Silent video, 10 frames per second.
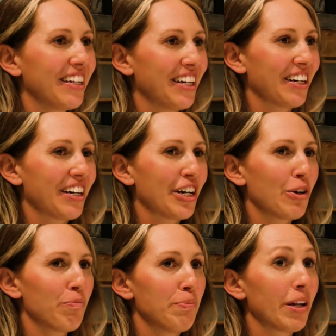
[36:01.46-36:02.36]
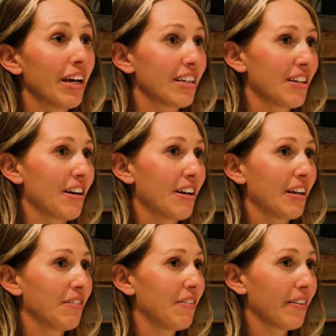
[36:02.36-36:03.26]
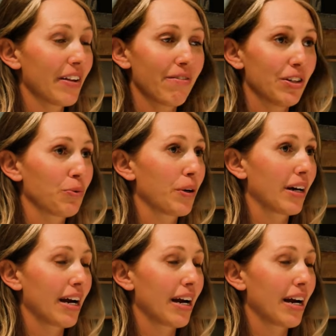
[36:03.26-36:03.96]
here. Um, Bill Anton, I love his work.